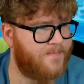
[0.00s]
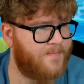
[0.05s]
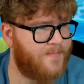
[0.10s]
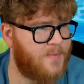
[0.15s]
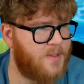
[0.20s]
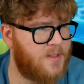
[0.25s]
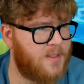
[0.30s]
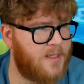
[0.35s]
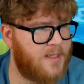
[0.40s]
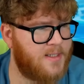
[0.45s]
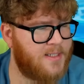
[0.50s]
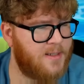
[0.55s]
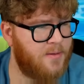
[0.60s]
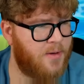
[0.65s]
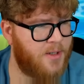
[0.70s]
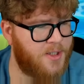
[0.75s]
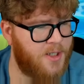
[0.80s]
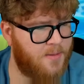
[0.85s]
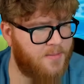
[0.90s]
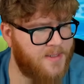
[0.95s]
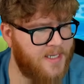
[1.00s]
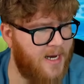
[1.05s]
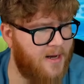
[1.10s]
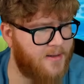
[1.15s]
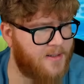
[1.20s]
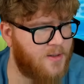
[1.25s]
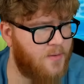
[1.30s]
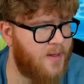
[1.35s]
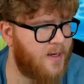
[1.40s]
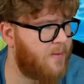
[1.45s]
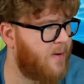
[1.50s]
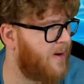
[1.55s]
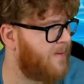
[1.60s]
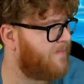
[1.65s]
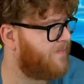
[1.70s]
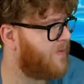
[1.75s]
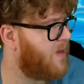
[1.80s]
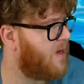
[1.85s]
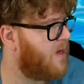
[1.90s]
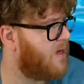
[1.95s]
just gonna see what jumps out. So anyway,
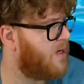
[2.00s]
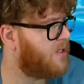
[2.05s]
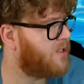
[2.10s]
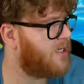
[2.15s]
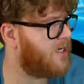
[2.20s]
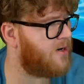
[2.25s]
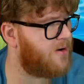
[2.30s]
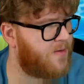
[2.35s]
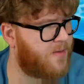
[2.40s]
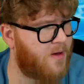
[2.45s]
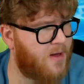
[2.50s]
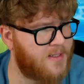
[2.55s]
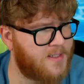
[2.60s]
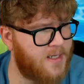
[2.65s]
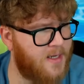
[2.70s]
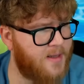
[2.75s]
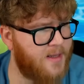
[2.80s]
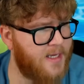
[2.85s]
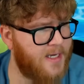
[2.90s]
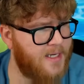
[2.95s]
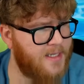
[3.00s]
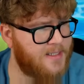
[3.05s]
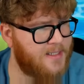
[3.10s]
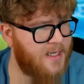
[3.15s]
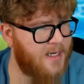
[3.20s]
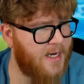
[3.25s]
share your thoughts on these.